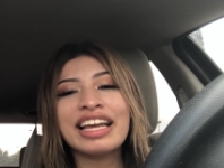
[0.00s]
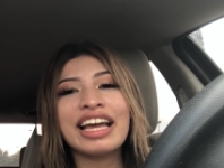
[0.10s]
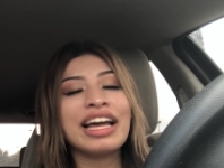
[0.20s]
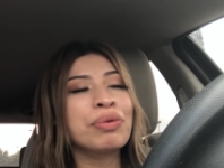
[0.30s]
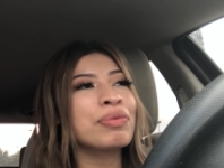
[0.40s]

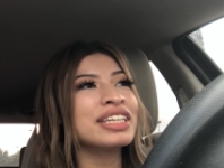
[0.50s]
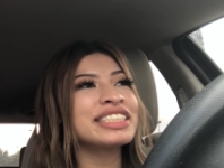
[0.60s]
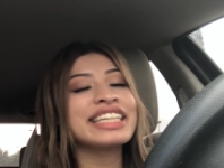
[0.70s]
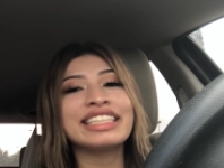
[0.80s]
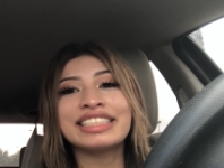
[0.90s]
and one
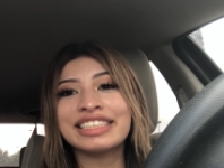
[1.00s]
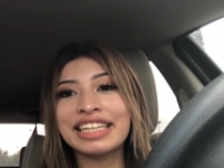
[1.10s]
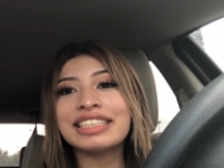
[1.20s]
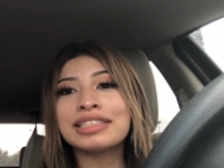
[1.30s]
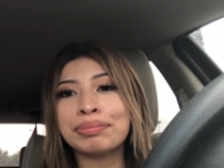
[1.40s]
said
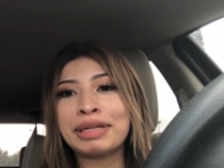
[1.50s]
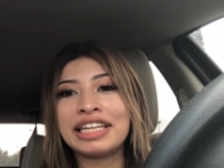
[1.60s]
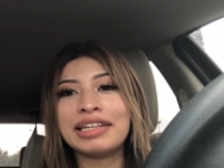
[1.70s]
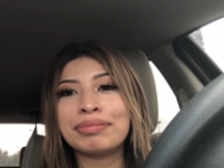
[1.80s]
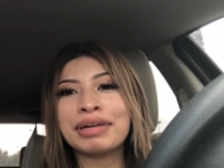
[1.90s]
sit to
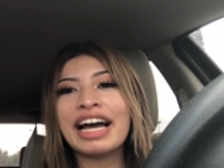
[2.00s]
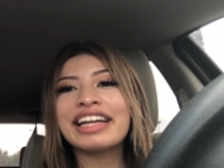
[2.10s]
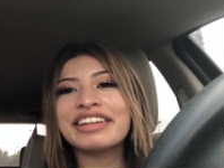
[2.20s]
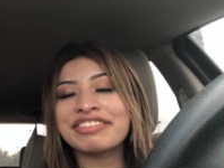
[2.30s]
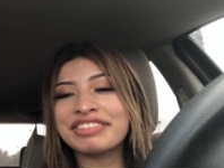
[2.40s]
pee. But I
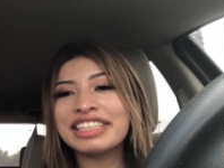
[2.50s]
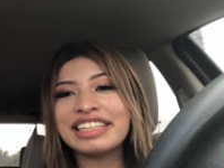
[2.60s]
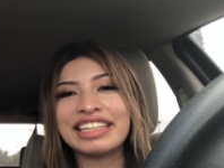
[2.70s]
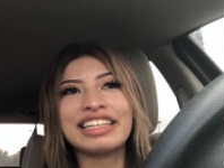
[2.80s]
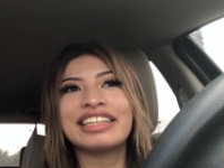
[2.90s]
didn't read
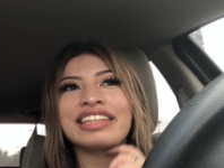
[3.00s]
it.